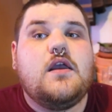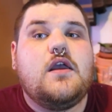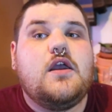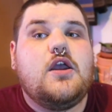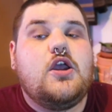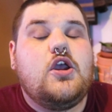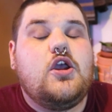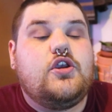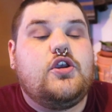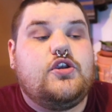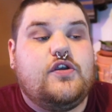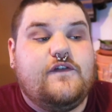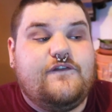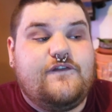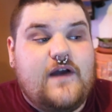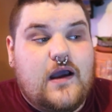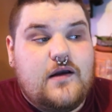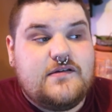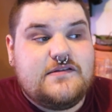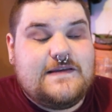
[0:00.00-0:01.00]
You found
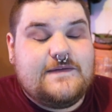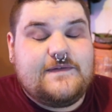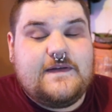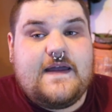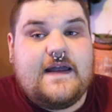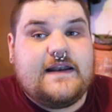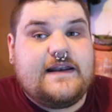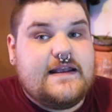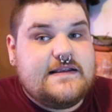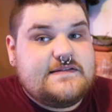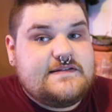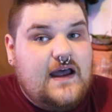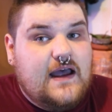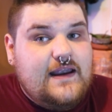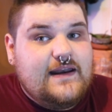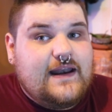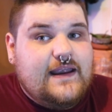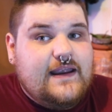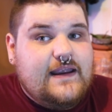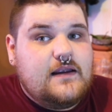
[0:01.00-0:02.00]
something that is
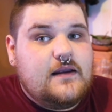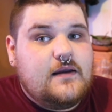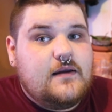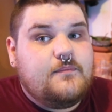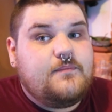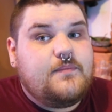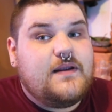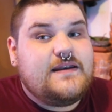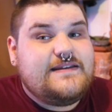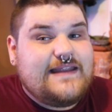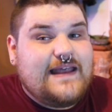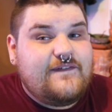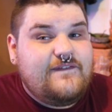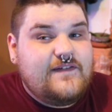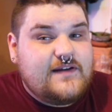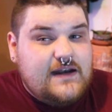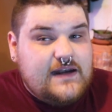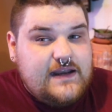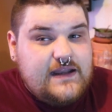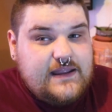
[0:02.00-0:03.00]
tiny, but definitely
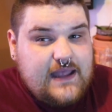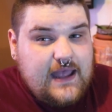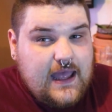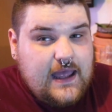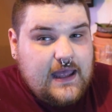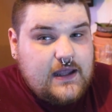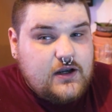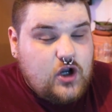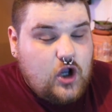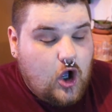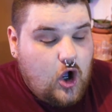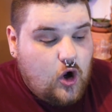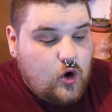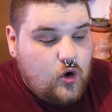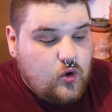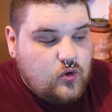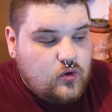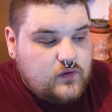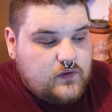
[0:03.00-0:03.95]
can hold